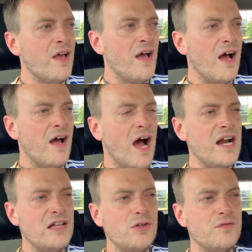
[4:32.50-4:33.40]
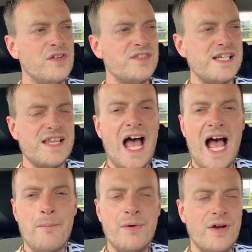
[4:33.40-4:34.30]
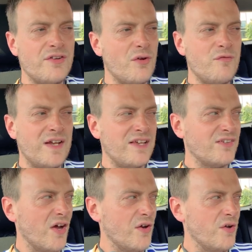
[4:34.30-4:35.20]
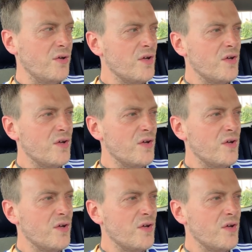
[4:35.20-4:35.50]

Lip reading: I'd love to see that happen. I don't think it's gonna,